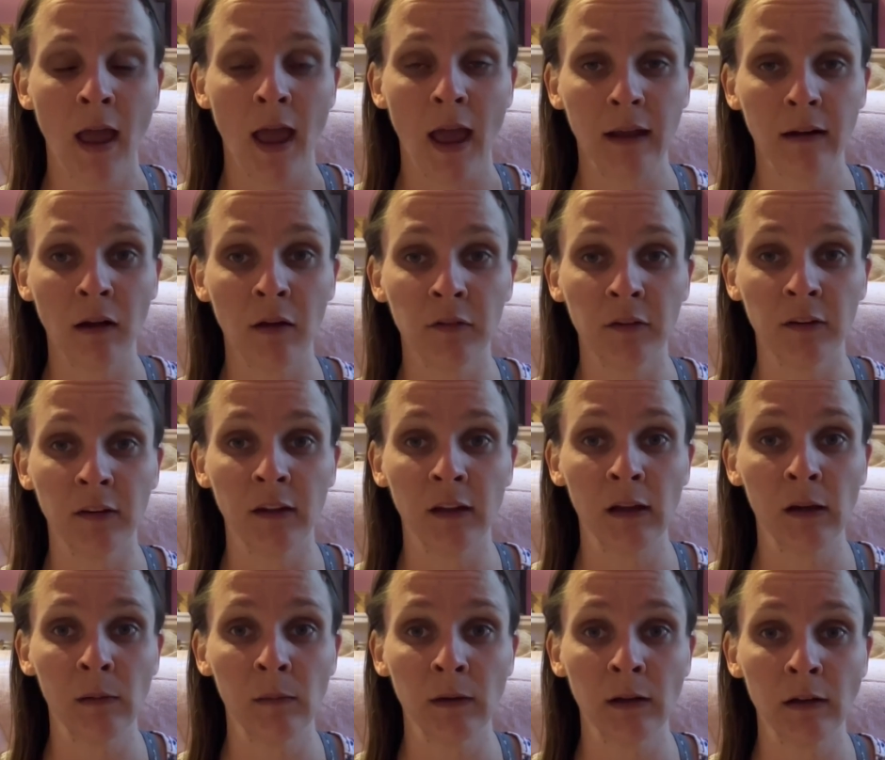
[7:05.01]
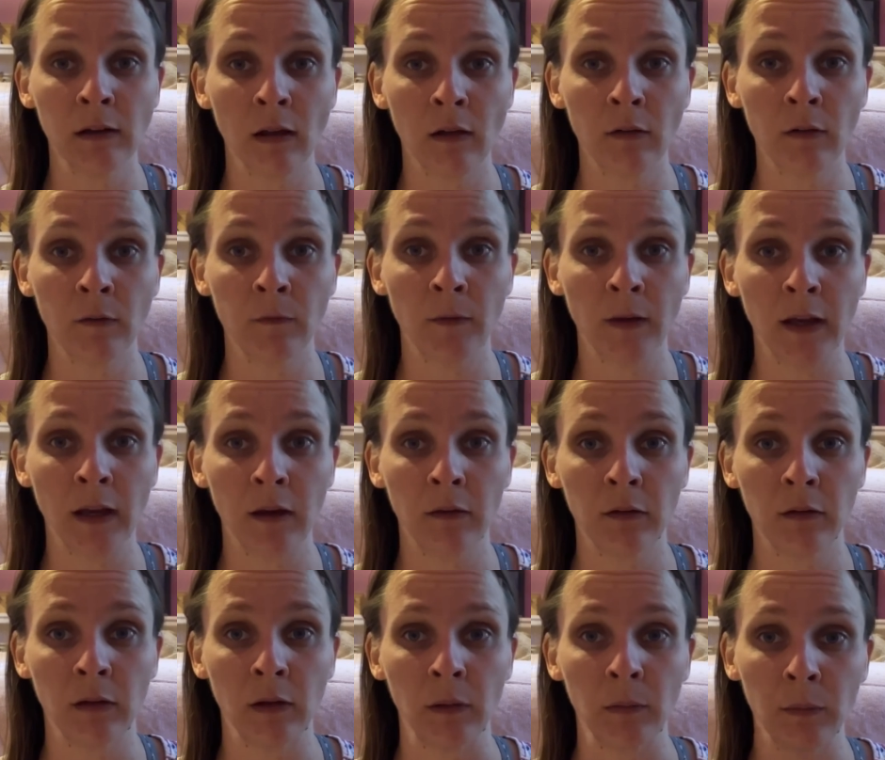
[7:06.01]
And I'll see you in another video
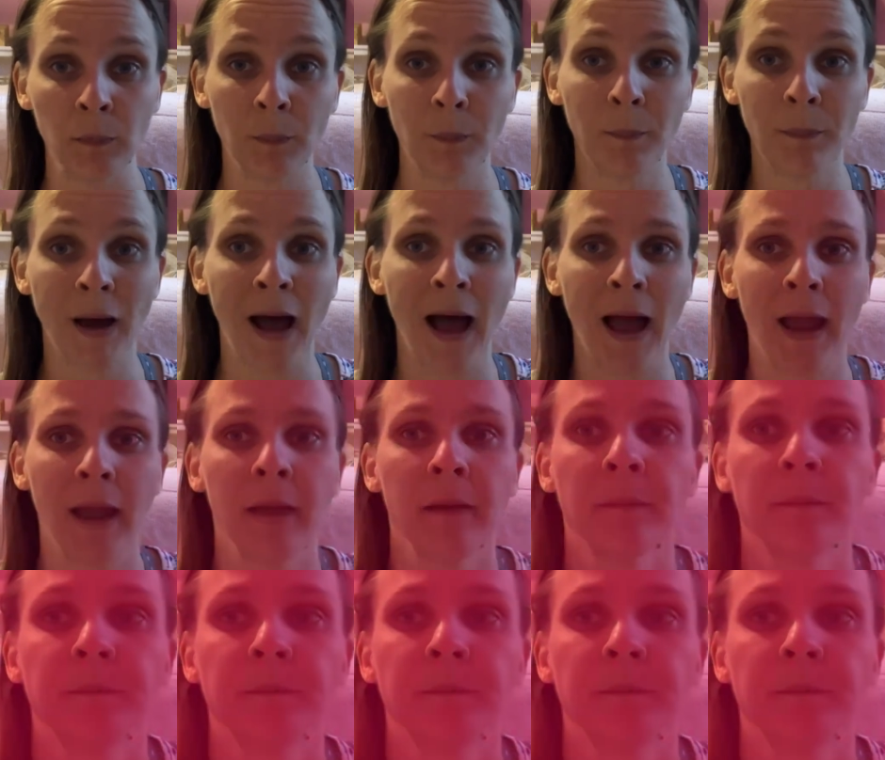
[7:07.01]
soon. Bye!